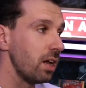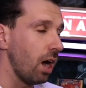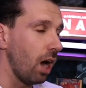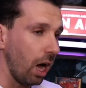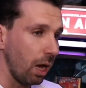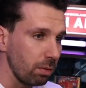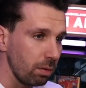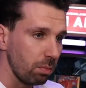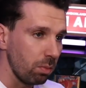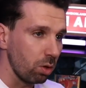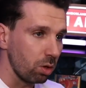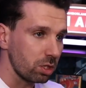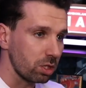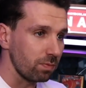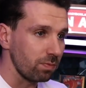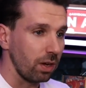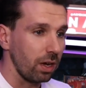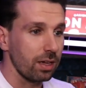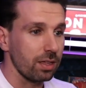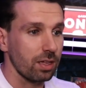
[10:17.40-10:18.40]
I'm a mortgage
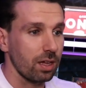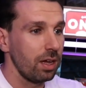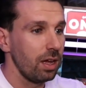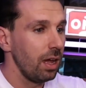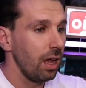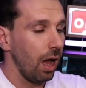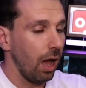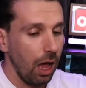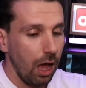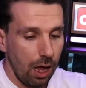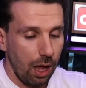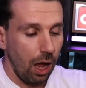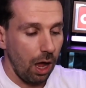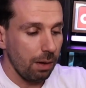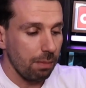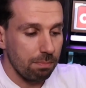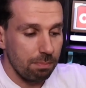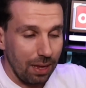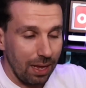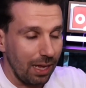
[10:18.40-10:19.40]
advisor.
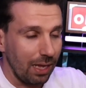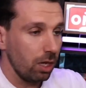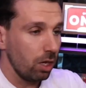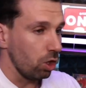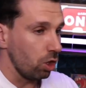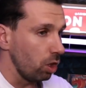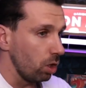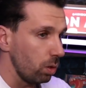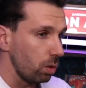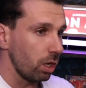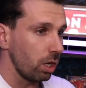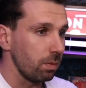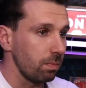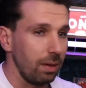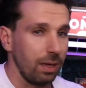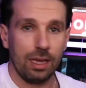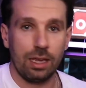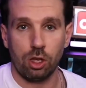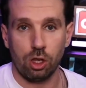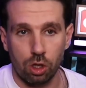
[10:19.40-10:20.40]
I'm me. You know me.
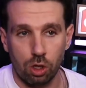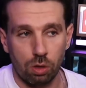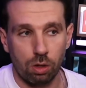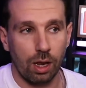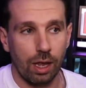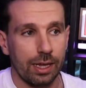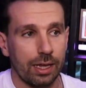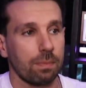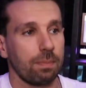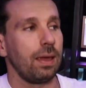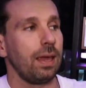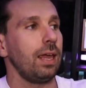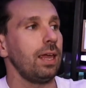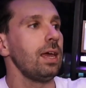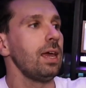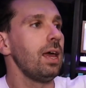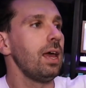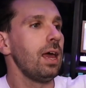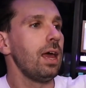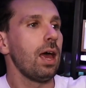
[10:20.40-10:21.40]
You like me.
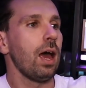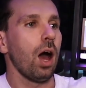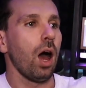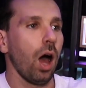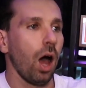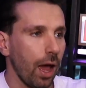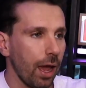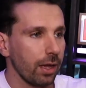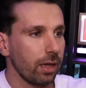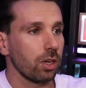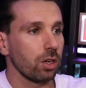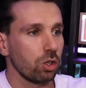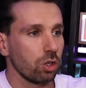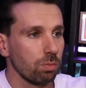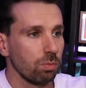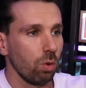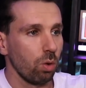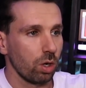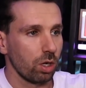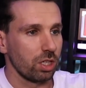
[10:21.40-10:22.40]
I can do
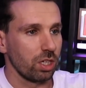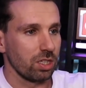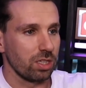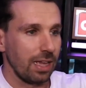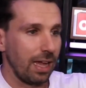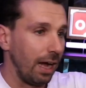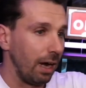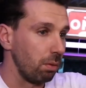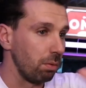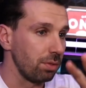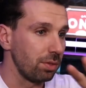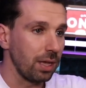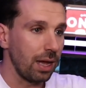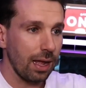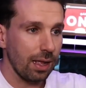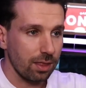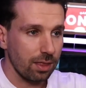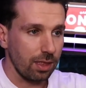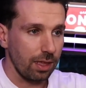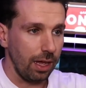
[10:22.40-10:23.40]
mortgages now.
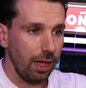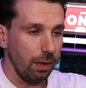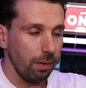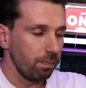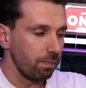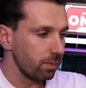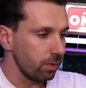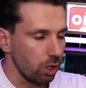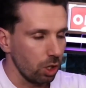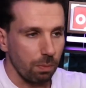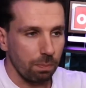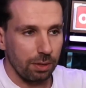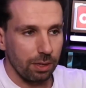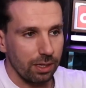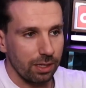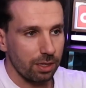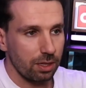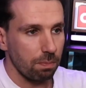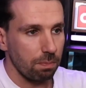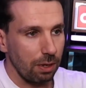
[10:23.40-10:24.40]
That's it. You're not
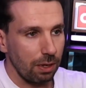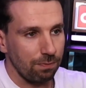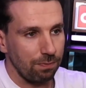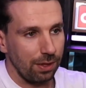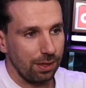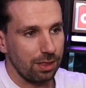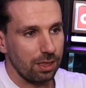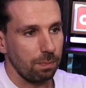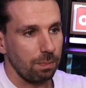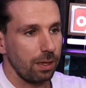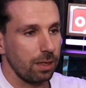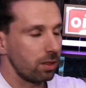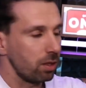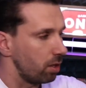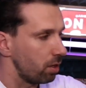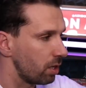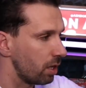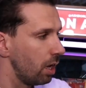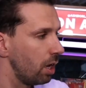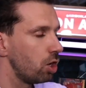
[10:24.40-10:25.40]
building some big fancy
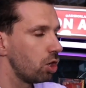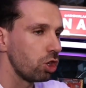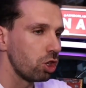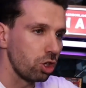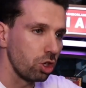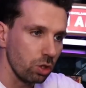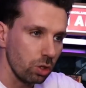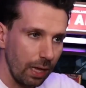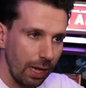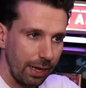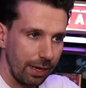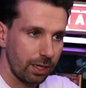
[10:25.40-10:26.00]
business. Do that in a